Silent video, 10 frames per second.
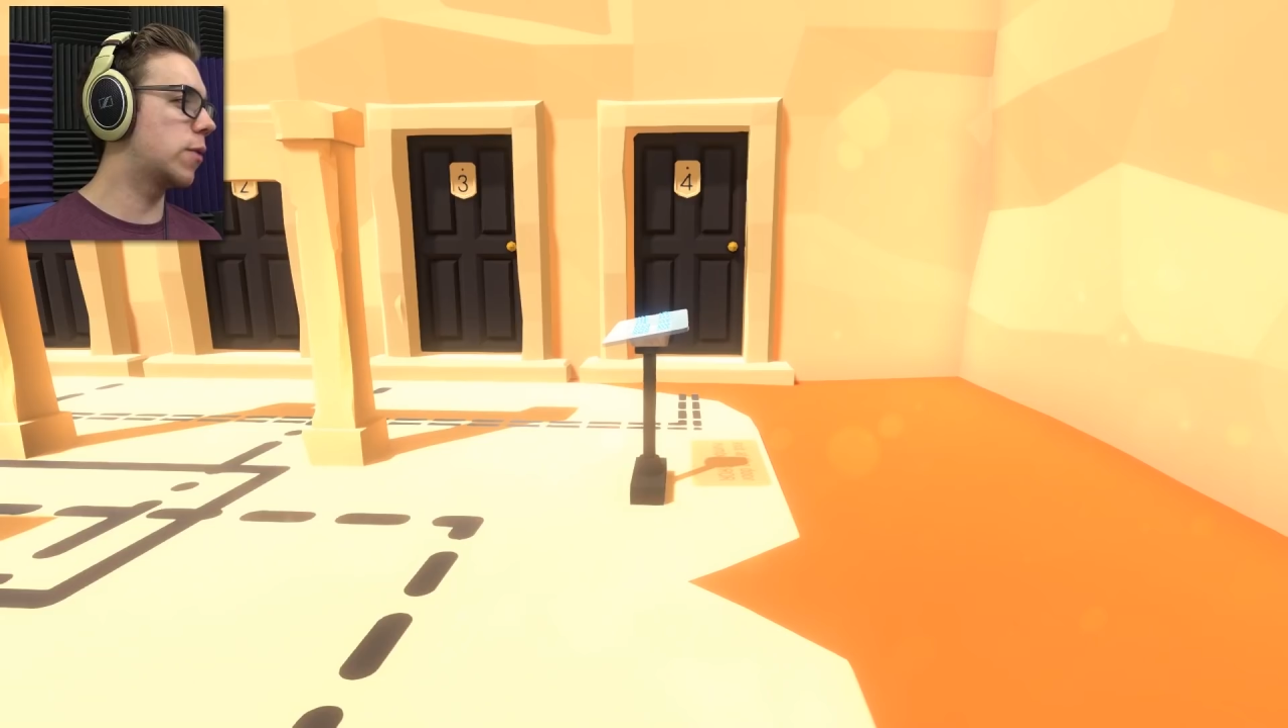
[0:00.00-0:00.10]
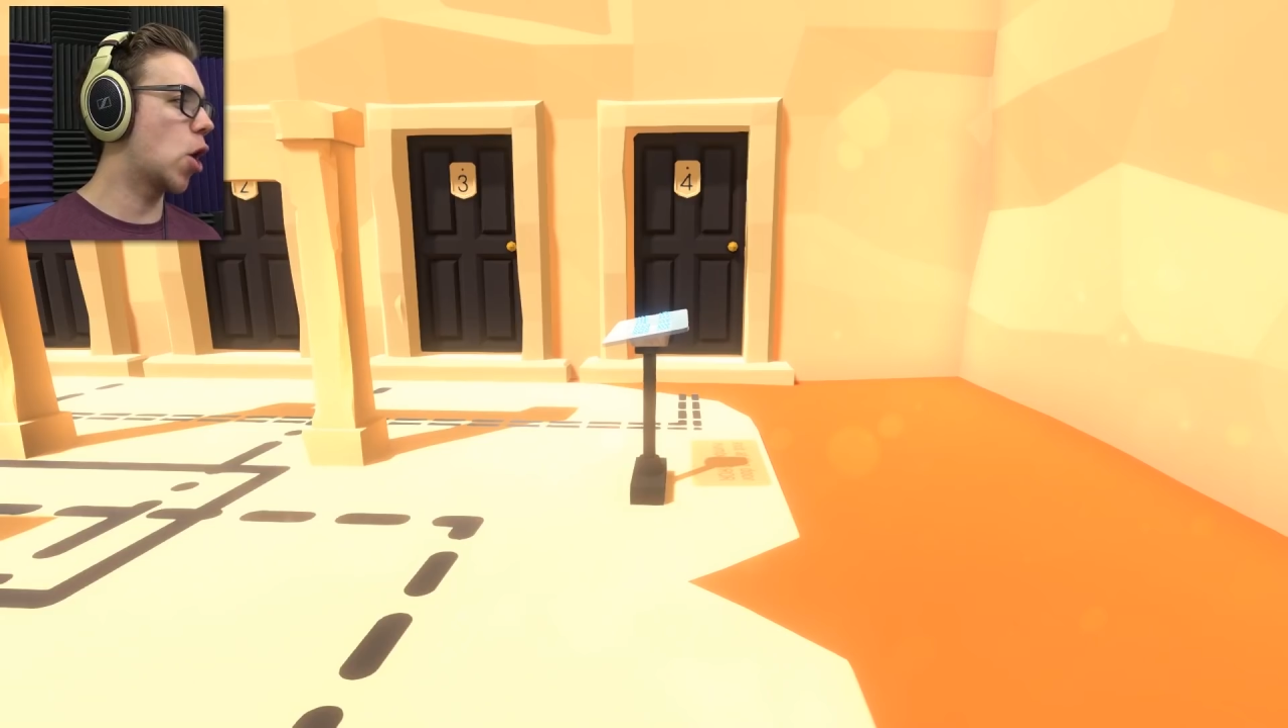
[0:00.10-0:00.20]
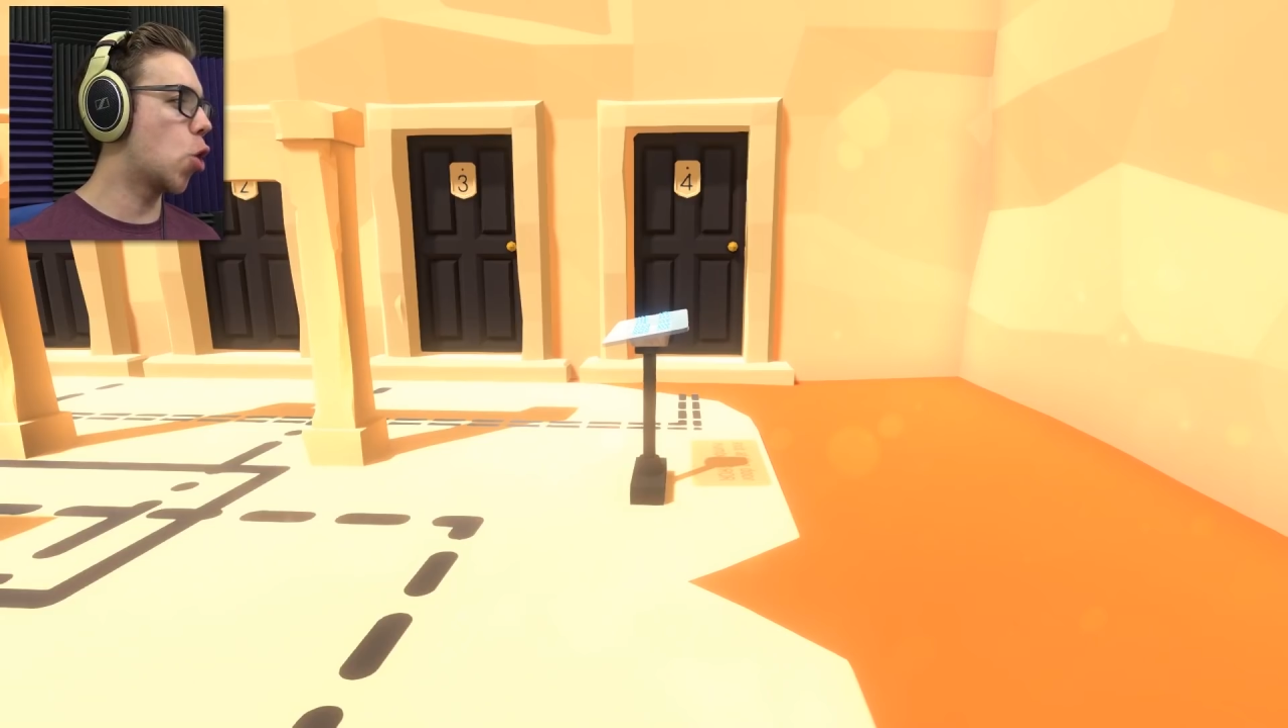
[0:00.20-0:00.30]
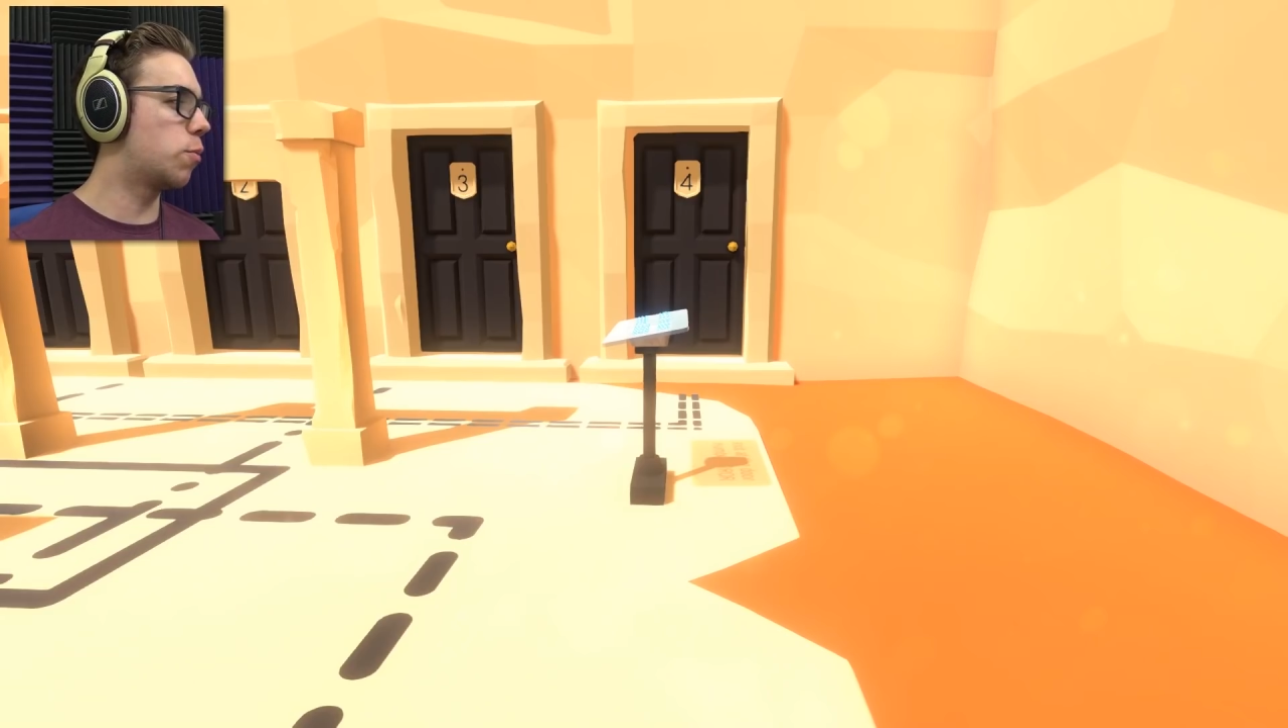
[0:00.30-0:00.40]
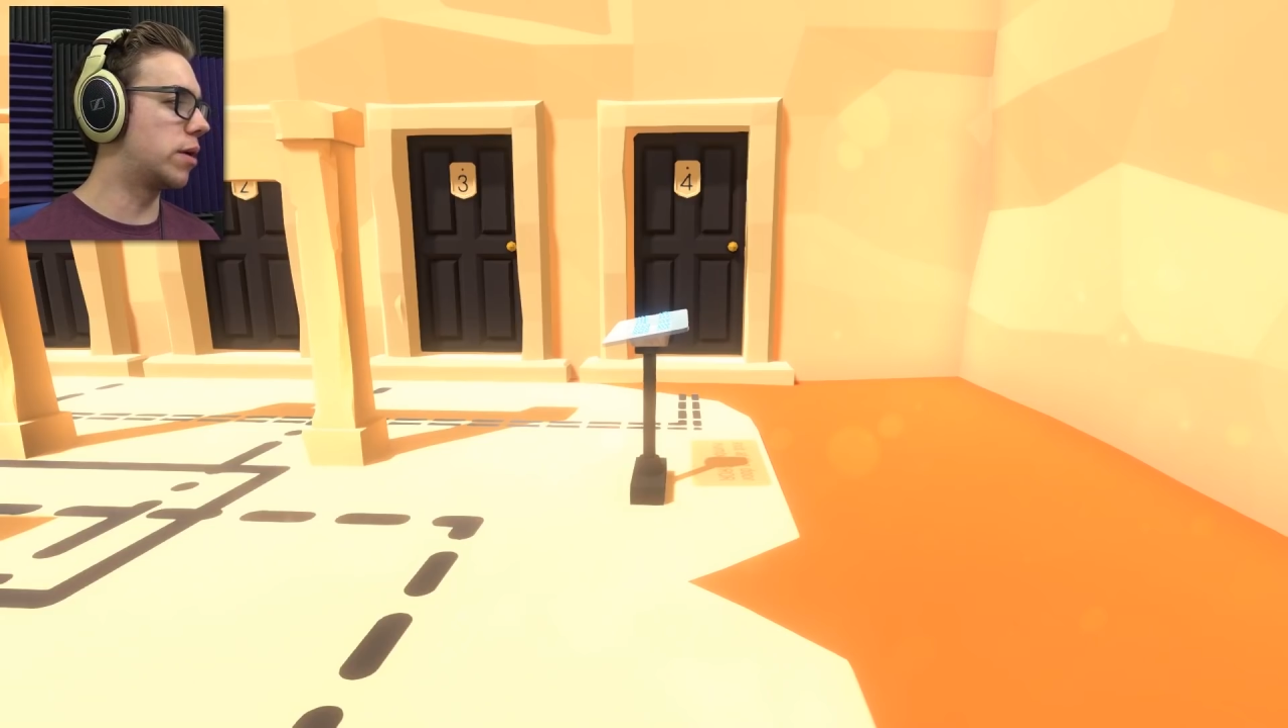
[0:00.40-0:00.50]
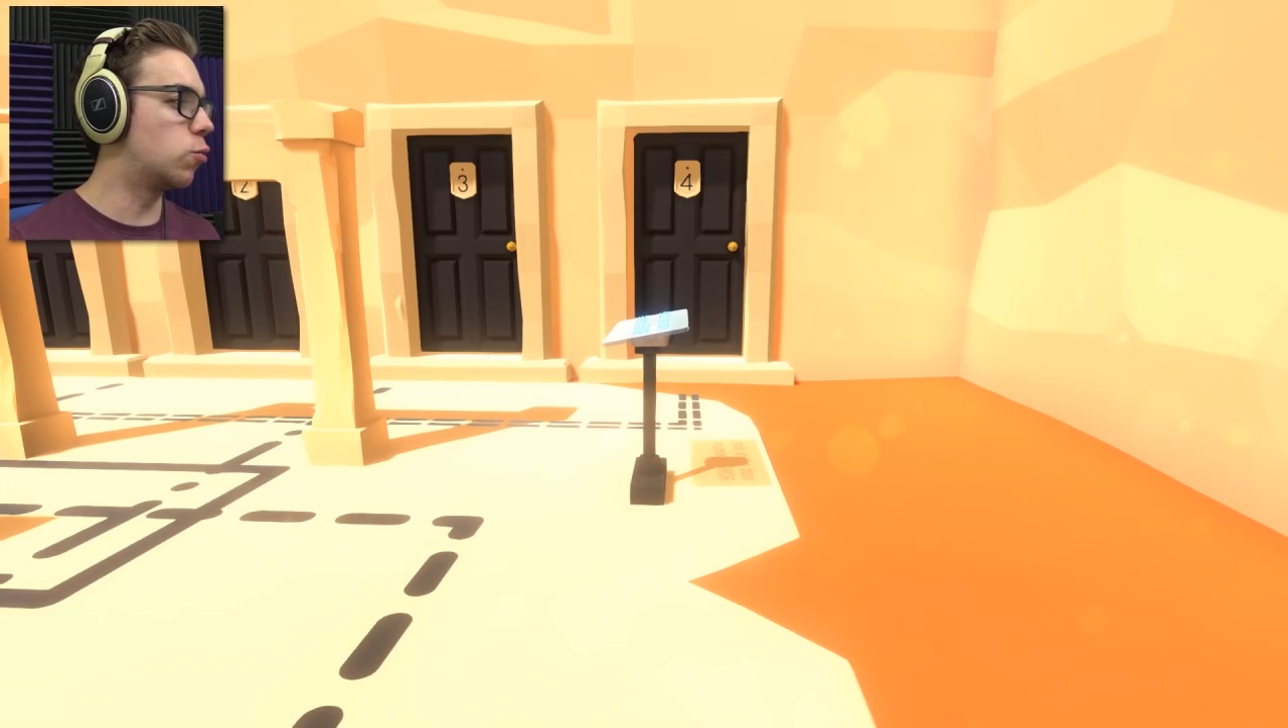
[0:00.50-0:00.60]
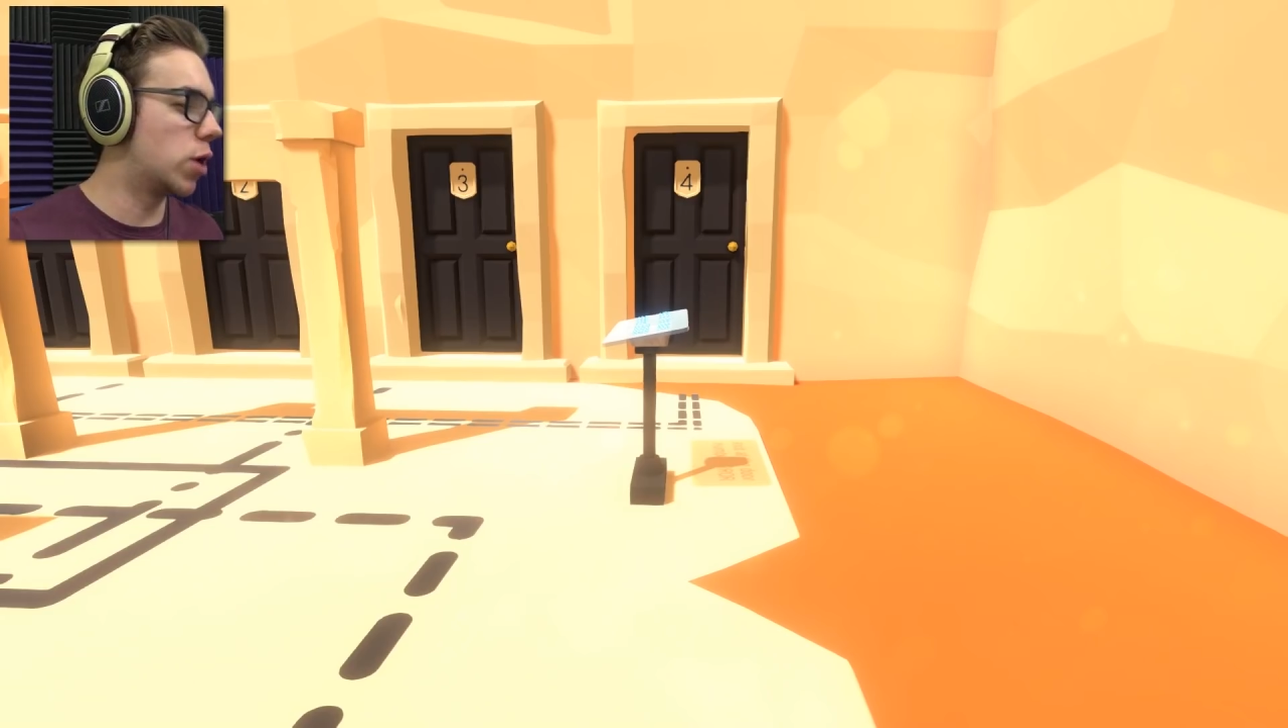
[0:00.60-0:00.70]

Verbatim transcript: we opened